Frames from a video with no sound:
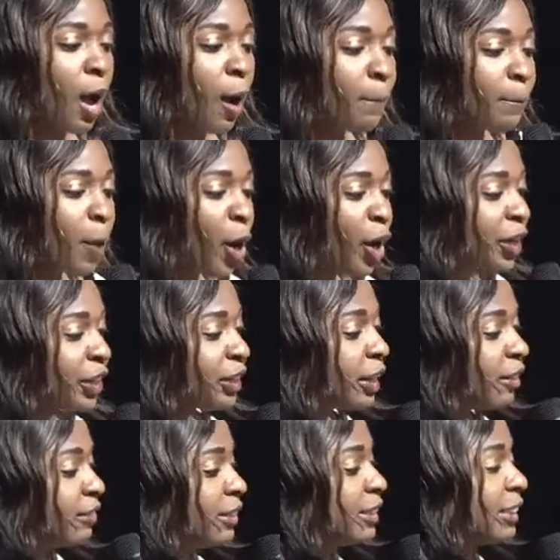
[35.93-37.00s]
Part
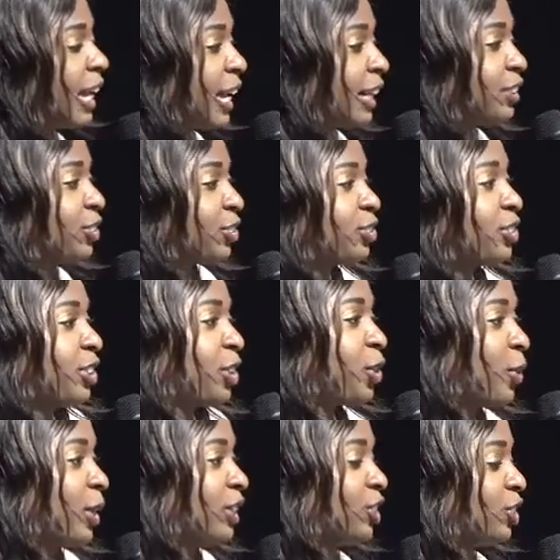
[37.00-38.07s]
of this answer to the
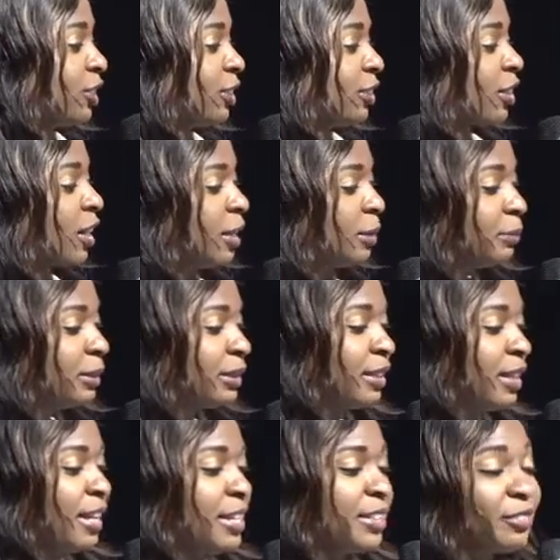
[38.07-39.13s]
question comes
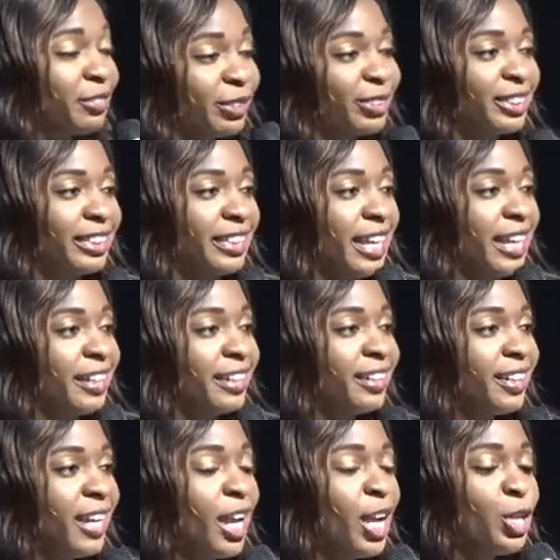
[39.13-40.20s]
in the verse today,
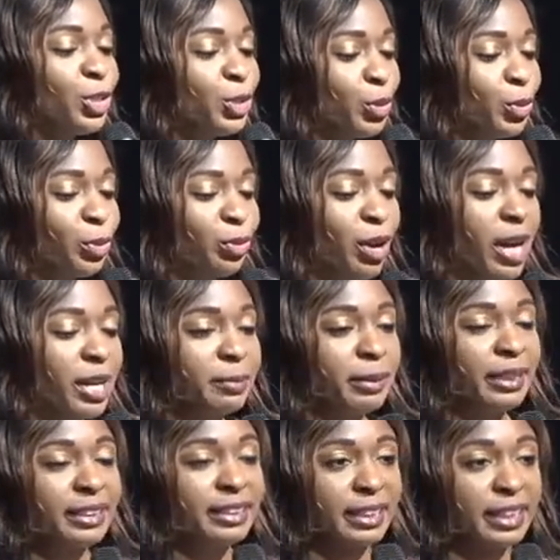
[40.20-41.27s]
Deuteronomy
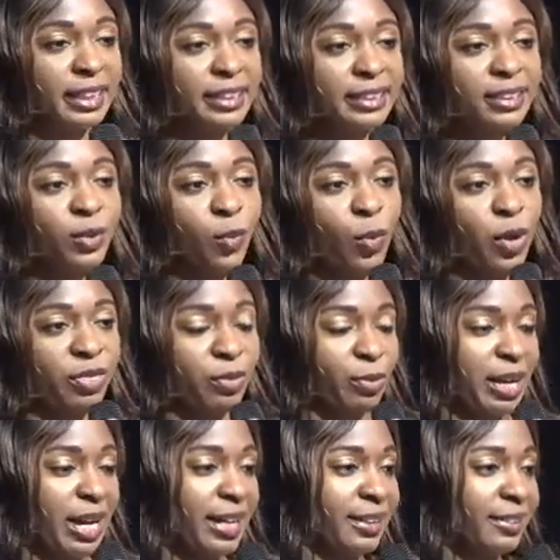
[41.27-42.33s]
6 1 through
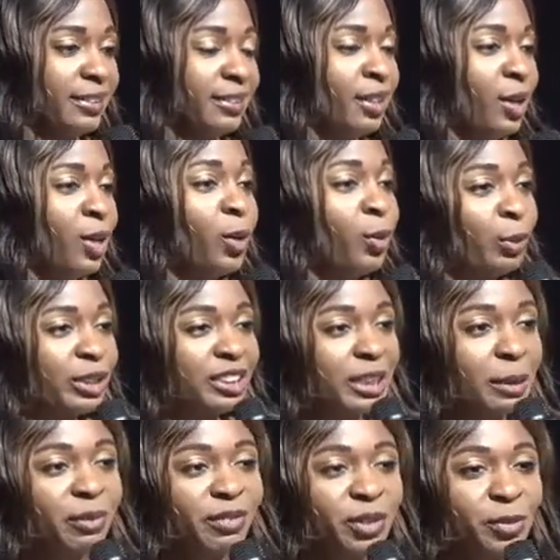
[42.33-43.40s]
9, which some
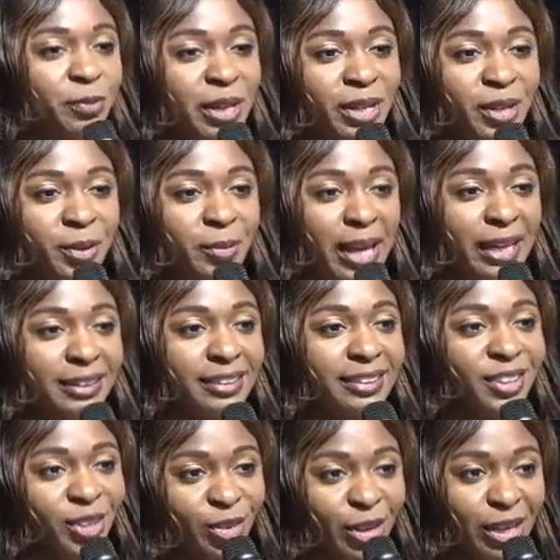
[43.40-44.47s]
of you may know as
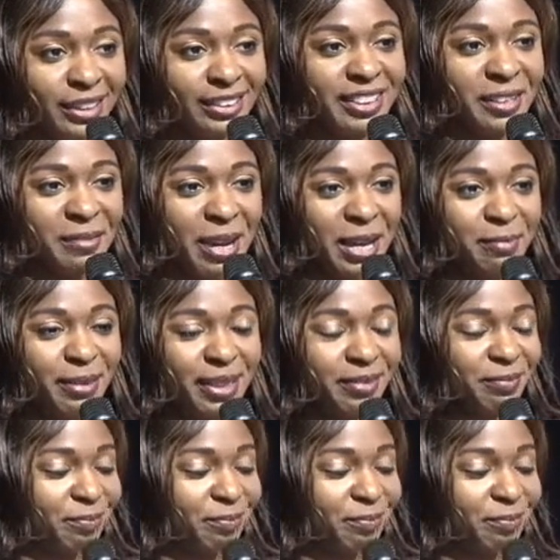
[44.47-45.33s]
the greatest commandment.